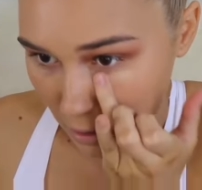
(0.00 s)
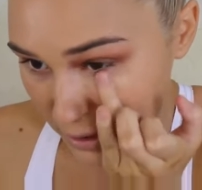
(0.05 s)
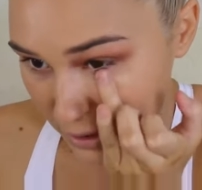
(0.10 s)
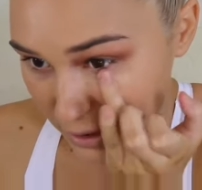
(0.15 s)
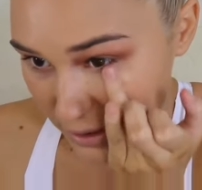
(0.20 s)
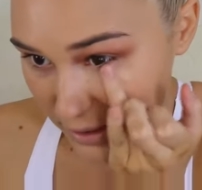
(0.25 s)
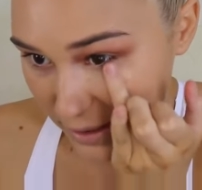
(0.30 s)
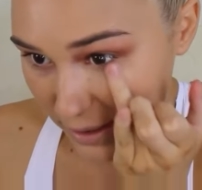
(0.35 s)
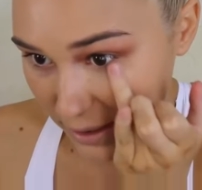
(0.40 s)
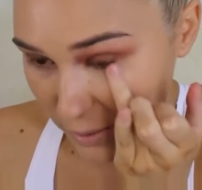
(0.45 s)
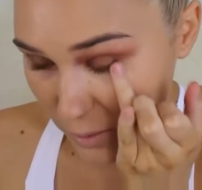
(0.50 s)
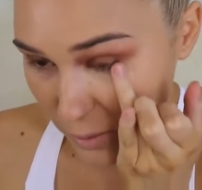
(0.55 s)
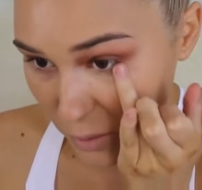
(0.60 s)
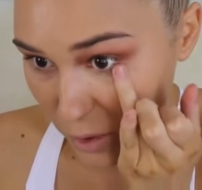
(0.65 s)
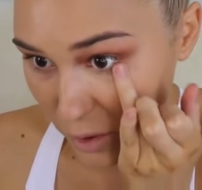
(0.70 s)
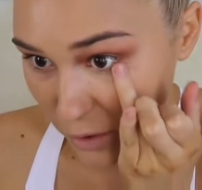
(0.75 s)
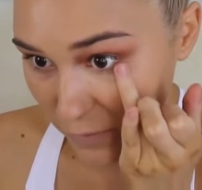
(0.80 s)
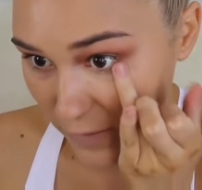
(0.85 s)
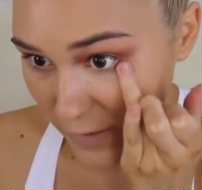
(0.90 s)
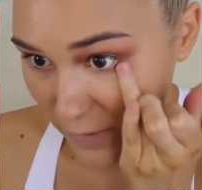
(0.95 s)
just like
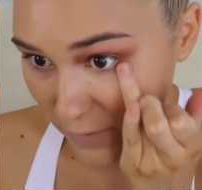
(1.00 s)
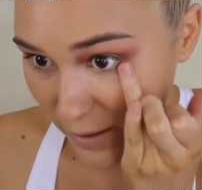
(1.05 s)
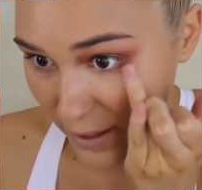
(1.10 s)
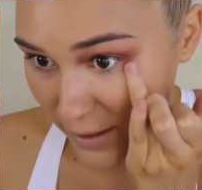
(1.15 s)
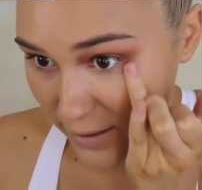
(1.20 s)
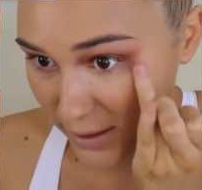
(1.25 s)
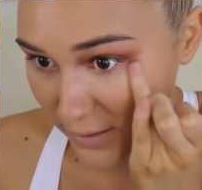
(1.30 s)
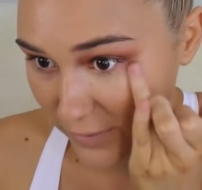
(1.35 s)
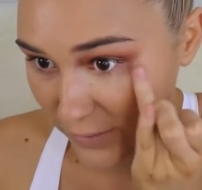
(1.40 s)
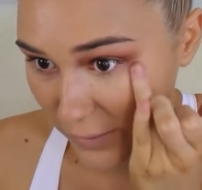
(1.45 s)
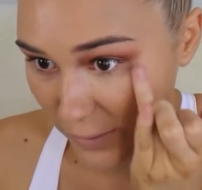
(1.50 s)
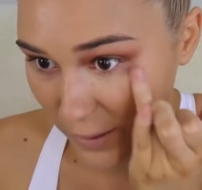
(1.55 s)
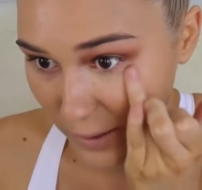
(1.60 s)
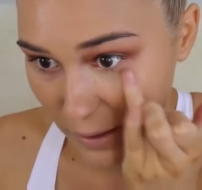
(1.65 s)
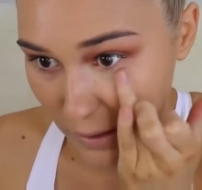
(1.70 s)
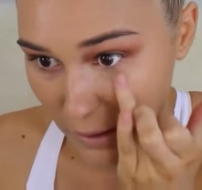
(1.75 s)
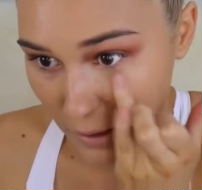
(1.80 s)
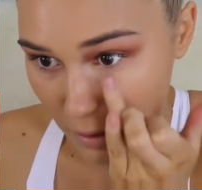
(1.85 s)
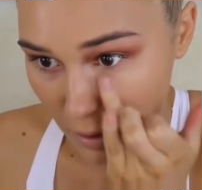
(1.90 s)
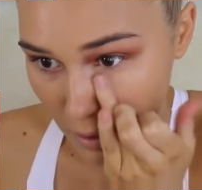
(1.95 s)
moving around
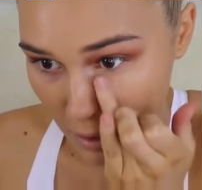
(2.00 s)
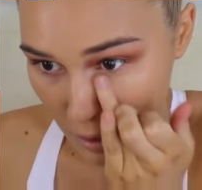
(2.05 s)
everywhere.